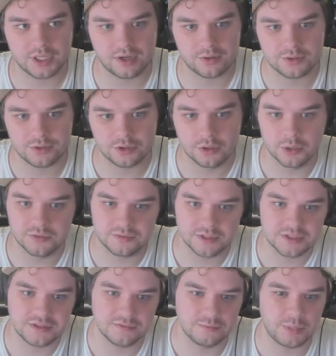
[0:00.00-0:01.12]
Counter Strike Global
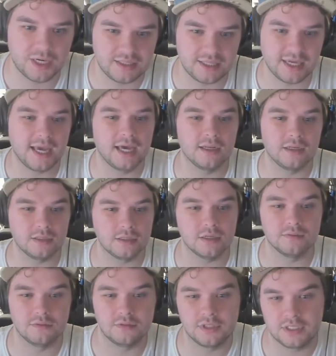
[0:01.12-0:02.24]
Offensive by the end
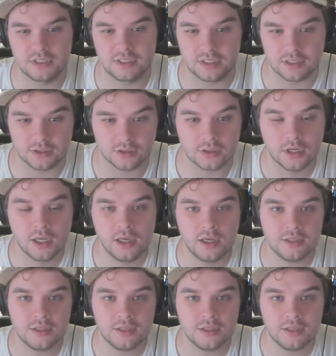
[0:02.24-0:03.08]
of the year.